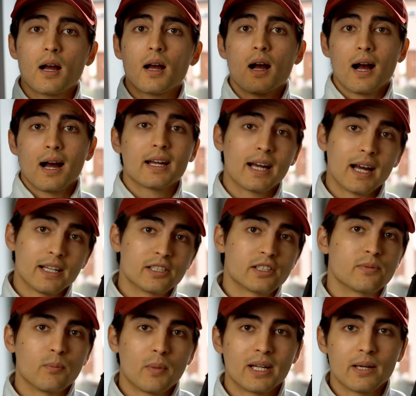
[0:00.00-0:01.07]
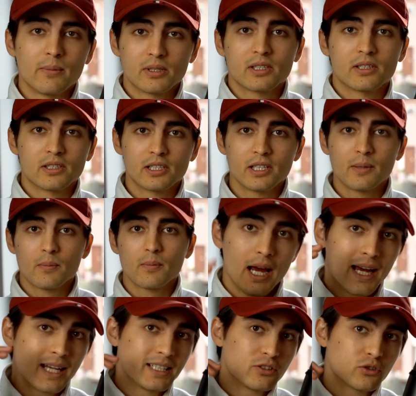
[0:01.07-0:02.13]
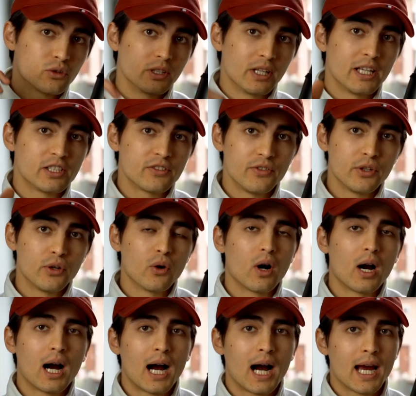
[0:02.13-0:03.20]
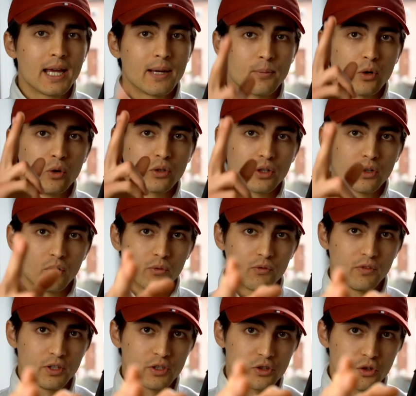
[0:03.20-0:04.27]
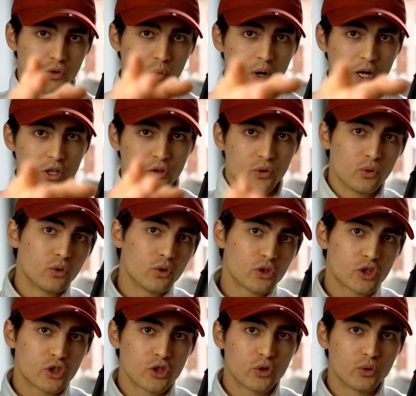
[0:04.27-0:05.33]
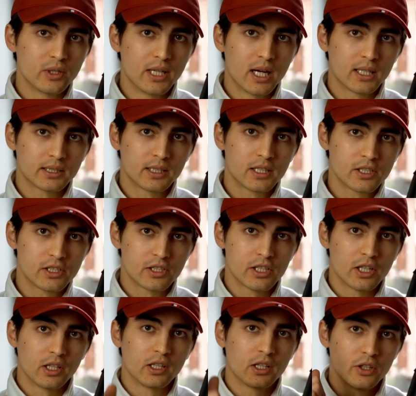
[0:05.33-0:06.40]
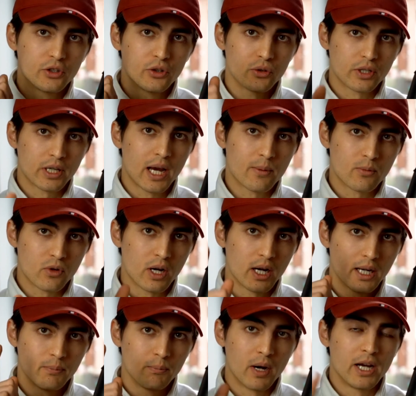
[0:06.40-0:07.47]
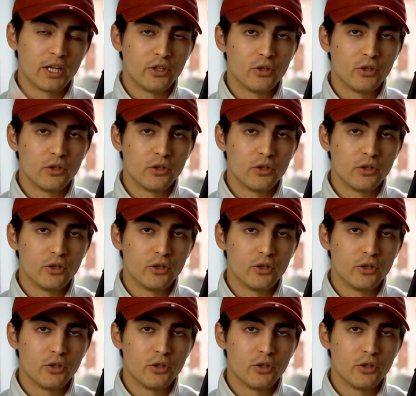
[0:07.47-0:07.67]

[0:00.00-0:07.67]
Hi guys, my name is Kassim, and in today's video I am gonna convince you why you should not sell your camera and buy a new